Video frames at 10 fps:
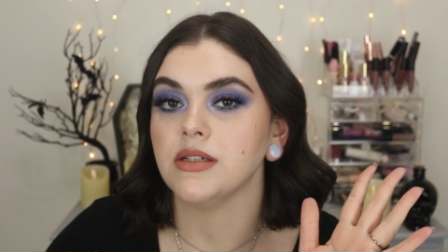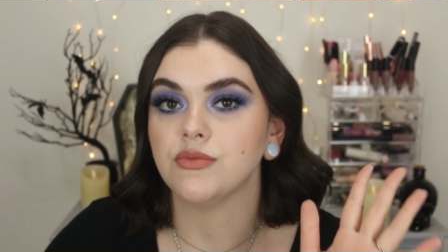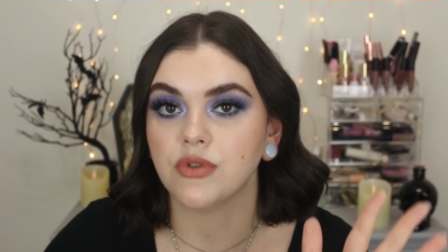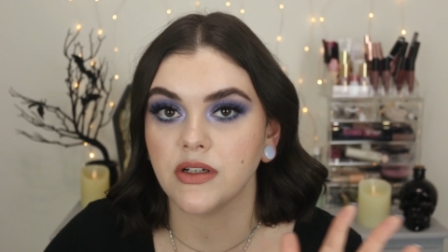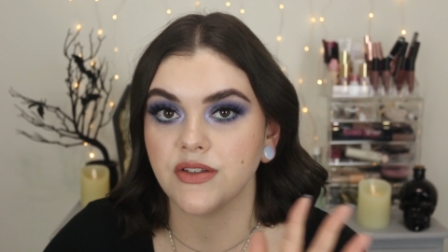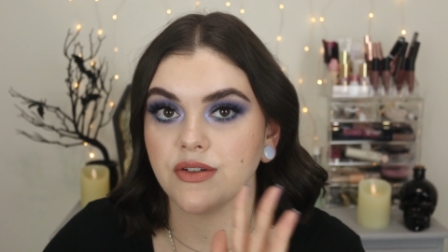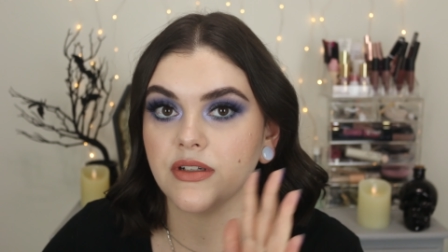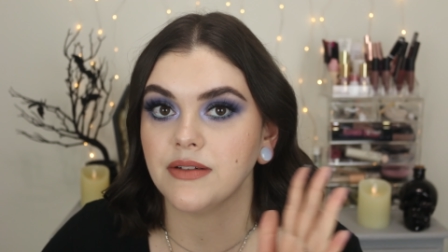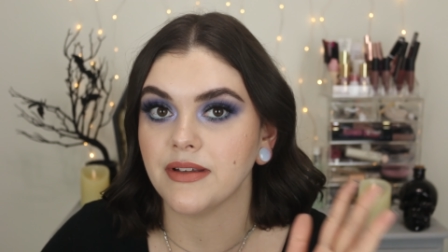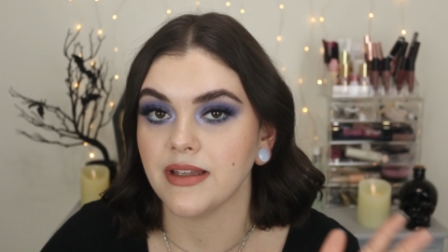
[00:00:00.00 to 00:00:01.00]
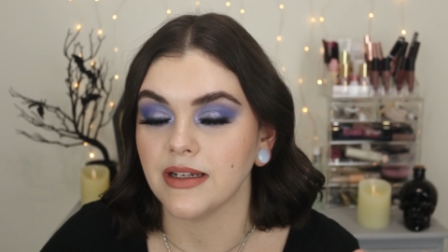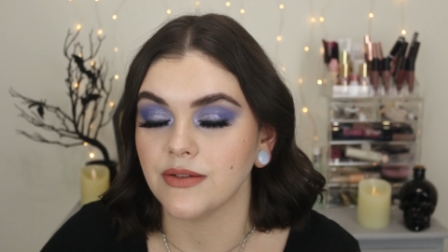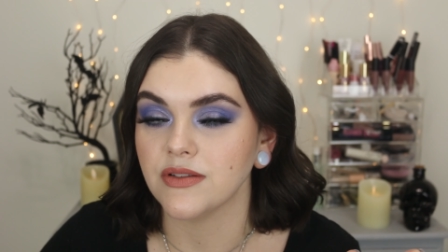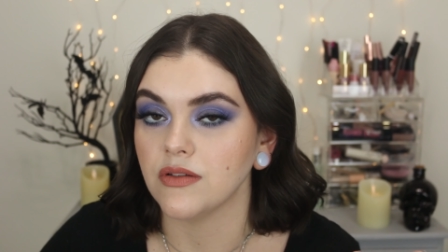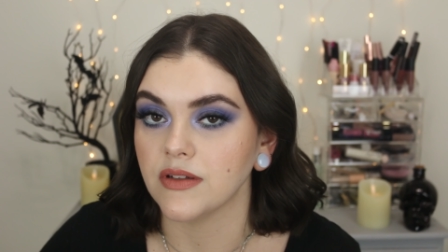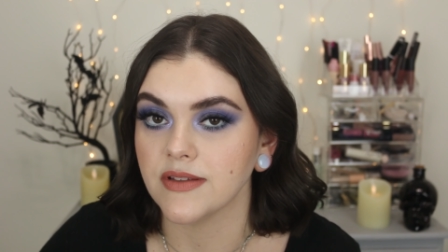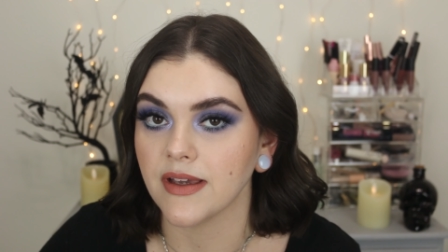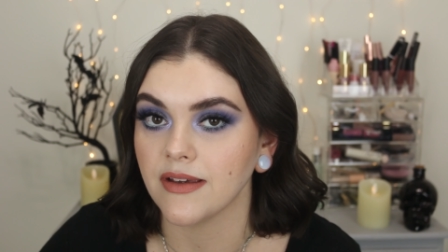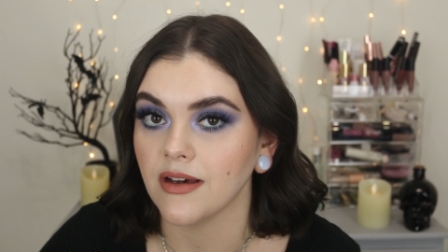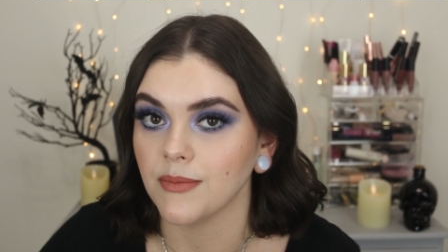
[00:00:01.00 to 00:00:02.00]
and bronzer and everything else looks
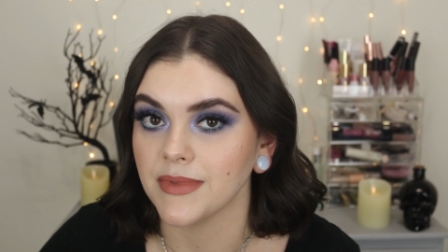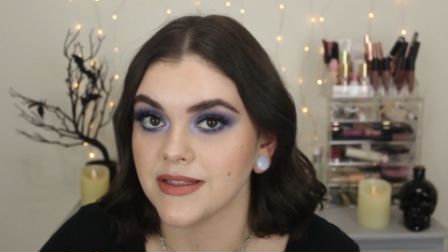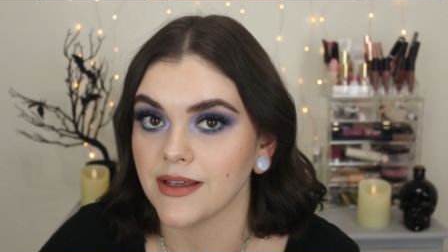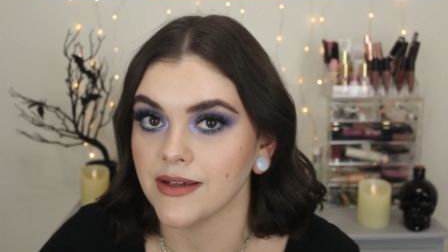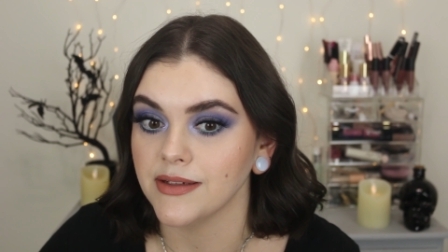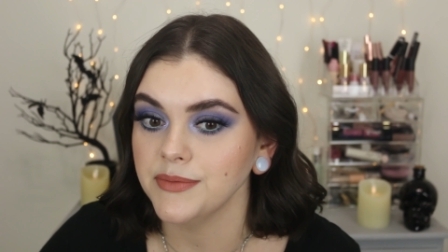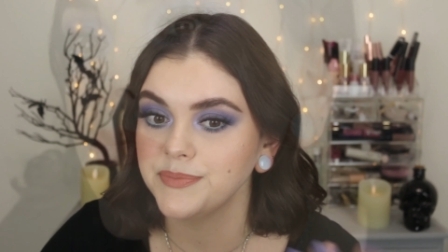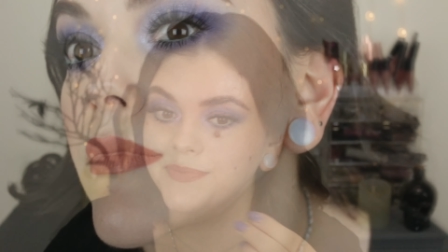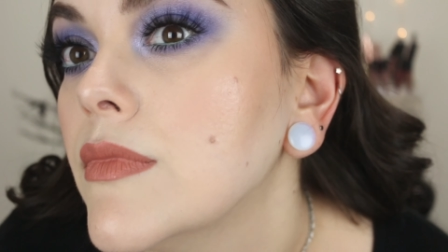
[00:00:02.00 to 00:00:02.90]
like on my skin.